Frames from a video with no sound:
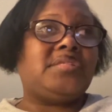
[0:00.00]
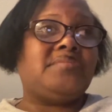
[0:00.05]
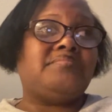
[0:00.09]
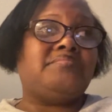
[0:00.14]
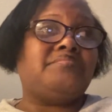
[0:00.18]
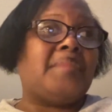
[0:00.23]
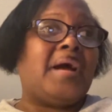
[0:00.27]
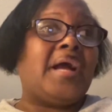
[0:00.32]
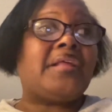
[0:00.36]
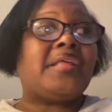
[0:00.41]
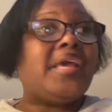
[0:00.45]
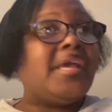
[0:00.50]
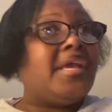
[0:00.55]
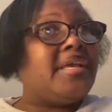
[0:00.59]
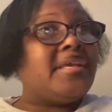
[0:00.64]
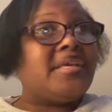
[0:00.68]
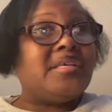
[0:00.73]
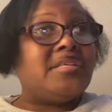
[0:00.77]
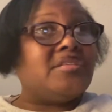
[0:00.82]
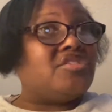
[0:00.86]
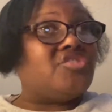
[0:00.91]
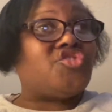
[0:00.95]
My cake
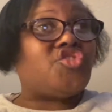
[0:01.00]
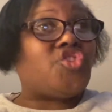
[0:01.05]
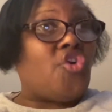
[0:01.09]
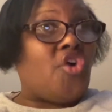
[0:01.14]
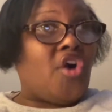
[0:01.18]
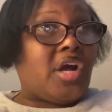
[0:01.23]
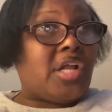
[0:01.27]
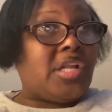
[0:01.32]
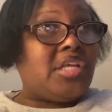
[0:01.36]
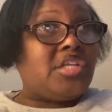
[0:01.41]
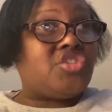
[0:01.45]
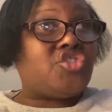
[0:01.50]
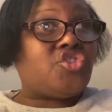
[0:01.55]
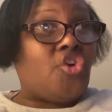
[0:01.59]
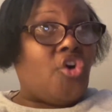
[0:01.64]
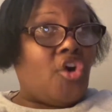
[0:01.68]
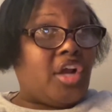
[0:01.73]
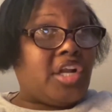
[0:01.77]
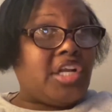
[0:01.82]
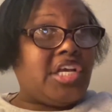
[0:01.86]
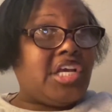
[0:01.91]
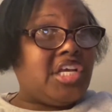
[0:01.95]
is chocolate.
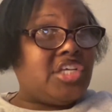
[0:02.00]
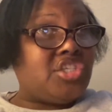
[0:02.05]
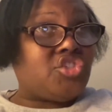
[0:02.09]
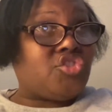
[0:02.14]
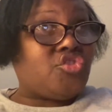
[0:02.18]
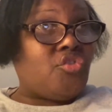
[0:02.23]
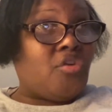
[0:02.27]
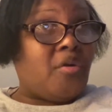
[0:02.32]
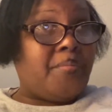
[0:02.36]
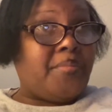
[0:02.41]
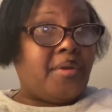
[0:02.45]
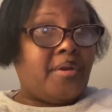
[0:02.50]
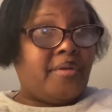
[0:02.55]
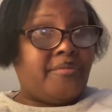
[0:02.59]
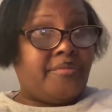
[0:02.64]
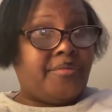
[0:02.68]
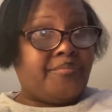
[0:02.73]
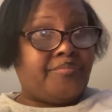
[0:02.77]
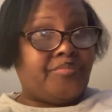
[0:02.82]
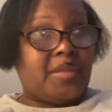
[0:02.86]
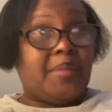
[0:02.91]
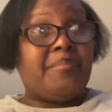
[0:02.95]
Chocolate and strawberry.
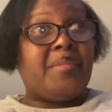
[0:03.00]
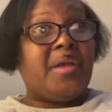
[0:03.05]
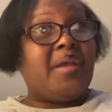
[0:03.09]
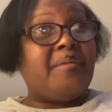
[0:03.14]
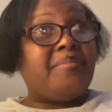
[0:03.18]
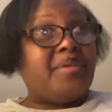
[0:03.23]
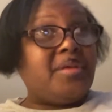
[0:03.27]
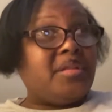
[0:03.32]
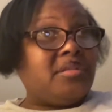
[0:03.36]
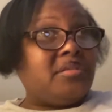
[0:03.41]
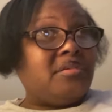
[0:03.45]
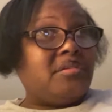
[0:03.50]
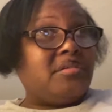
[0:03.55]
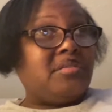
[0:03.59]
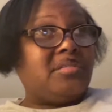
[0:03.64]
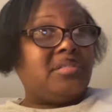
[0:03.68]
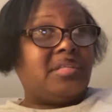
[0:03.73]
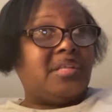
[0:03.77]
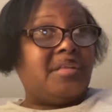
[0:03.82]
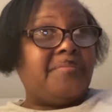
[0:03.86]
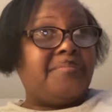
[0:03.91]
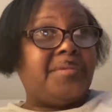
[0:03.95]
Maybe a little
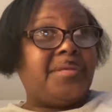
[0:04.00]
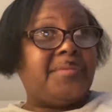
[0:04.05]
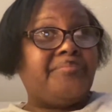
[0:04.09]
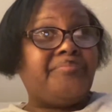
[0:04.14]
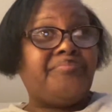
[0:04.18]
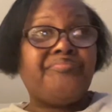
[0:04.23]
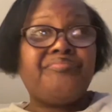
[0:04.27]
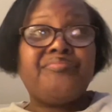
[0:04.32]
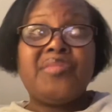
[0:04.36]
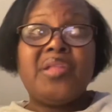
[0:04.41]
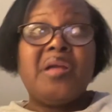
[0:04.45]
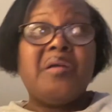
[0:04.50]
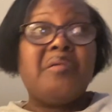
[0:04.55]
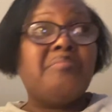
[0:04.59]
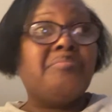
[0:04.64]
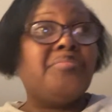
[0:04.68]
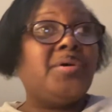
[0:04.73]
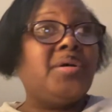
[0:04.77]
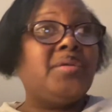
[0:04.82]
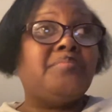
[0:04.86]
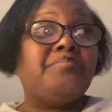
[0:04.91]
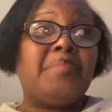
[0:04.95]
lemon.
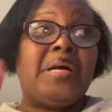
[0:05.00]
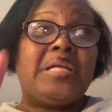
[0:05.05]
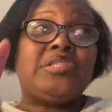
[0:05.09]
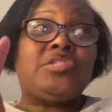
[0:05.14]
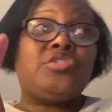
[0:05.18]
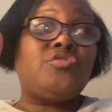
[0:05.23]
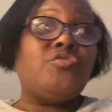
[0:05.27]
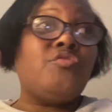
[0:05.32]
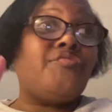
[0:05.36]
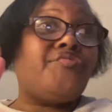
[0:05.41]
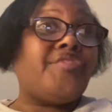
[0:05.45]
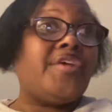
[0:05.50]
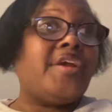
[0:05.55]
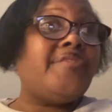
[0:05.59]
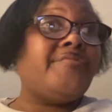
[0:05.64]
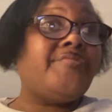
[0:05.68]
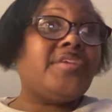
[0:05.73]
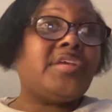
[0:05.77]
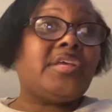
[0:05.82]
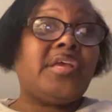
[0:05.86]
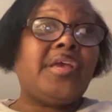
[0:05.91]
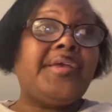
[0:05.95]
But my two
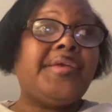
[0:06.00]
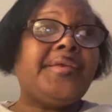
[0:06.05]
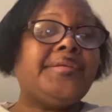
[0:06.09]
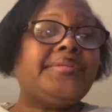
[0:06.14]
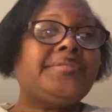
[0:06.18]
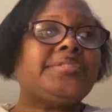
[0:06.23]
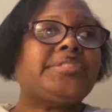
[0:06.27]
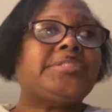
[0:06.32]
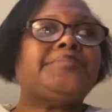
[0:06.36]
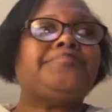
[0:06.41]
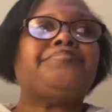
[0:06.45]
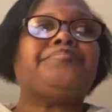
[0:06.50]
favorite cakes